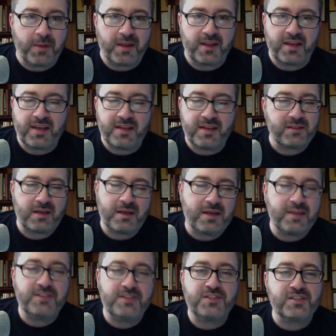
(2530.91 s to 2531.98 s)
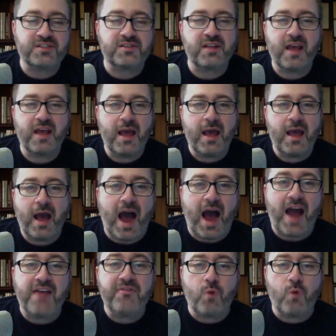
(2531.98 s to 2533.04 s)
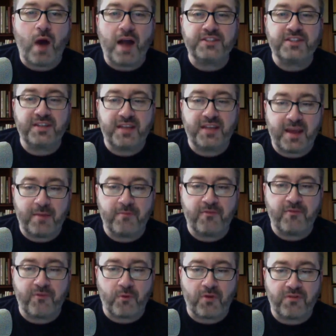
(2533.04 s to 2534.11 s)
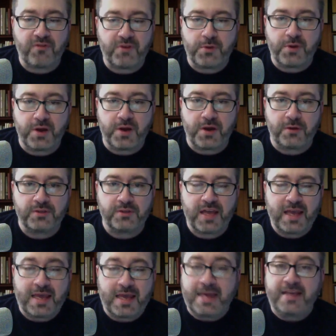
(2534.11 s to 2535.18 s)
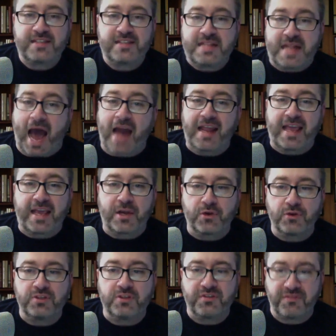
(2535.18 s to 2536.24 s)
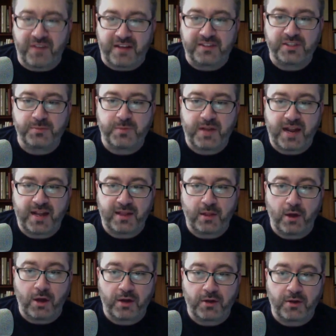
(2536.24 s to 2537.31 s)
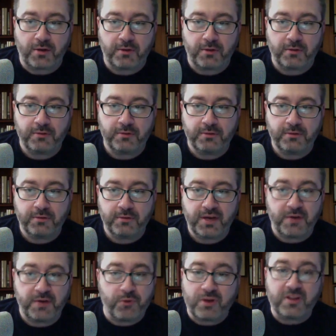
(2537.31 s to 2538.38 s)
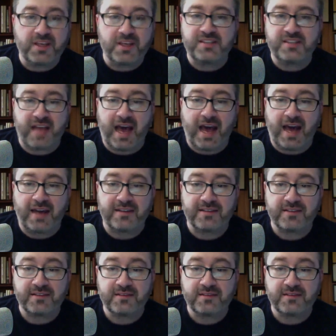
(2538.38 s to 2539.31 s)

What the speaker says: I mean, he's just. I've watched him for a few years. He is not a good defenseman any longer. He really is not.